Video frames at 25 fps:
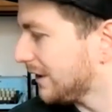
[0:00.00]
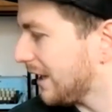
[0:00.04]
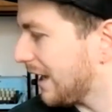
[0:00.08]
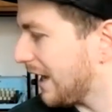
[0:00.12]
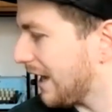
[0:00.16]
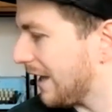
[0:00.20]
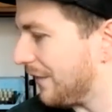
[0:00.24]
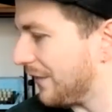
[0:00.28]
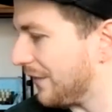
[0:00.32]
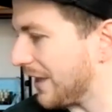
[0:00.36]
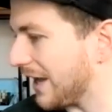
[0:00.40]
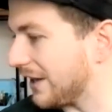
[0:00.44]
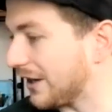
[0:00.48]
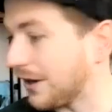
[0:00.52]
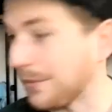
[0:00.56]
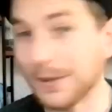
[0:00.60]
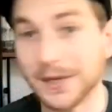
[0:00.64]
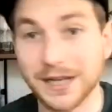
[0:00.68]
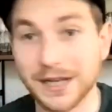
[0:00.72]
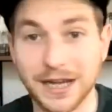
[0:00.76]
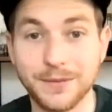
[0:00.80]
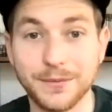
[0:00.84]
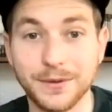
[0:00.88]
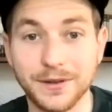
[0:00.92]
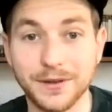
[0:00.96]
And then I
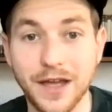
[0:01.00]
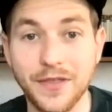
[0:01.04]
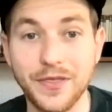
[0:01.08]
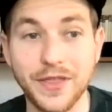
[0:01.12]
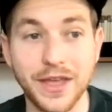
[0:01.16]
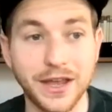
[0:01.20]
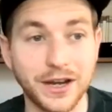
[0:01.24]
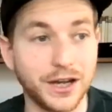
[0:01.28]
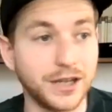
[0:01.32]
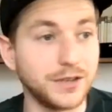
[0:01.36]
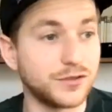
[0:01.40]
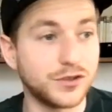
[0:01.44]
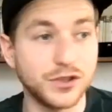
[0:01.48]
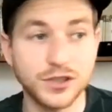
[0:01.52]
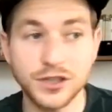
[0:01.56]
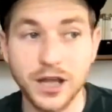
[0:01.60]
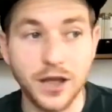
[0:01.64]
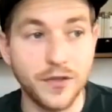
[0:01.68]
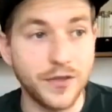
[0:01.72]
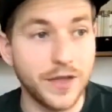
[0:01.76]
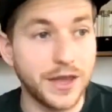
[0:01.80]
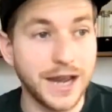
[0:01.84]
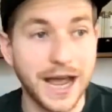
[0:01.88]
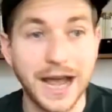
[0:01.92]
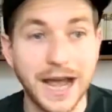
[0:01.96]
became, and then I,
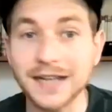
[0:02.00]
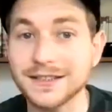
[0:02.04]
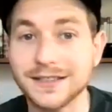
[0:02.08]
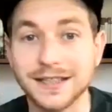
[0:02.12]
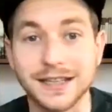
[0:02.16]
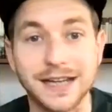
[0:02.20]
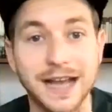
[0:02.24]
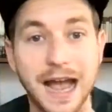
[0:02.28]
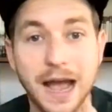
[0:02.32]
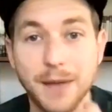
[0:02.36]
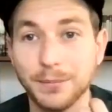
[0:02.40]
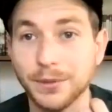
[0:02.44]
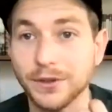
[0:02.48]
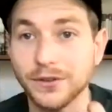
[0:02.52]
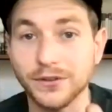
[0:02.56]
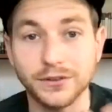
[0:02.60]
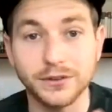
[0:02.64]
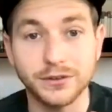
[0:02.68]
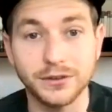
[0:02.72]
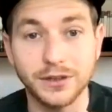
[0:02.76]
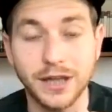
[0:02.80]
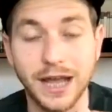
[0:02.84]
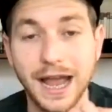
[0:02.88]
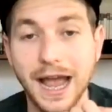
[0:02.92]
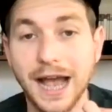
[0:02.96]
and then acting happened.
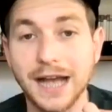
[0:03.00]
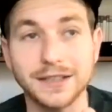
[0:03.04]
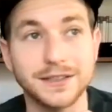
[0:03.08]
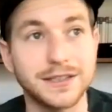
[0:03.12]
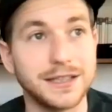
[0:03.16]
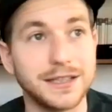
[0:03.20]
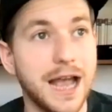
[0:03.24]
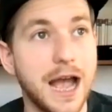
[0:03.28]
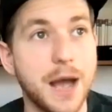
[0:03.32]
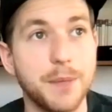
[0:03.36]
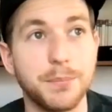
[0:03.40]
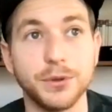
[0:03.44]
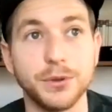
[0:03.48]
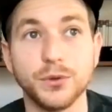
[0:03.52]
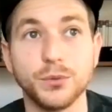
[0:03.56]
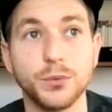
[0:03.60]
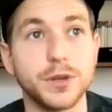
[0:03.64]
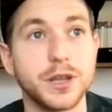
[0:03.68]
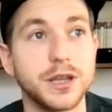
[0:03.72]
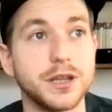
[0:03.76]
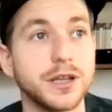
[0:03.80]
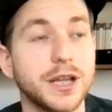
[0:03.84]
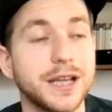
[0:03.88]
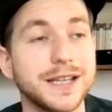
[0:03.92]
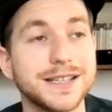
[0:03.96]
Like acting happened
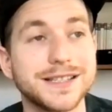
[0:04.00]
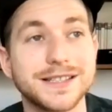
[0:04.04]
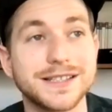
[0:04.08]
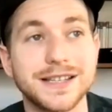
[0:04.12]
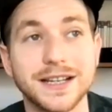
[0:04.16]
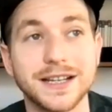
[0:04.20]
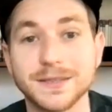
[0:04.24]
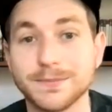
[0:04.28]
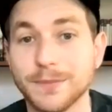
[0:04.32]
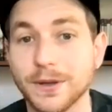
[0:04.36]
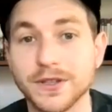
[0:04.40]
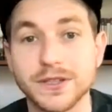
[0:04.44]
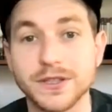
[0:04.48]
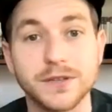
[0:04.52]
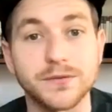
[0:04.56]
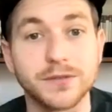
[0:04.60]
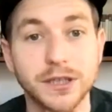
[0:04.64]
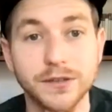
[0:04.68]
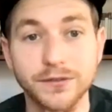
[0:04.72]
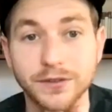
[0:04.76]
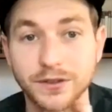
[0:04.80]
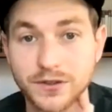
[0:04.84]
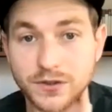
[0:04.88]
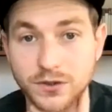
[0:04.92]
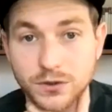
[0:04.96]
within like six months of
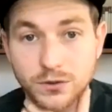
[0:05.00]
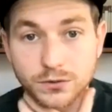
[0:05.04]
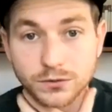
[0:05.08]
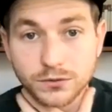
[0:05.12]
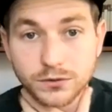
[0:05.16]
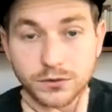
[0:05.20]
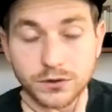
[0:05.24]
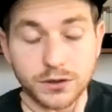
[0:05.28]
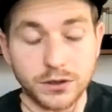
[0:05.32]
leaving school.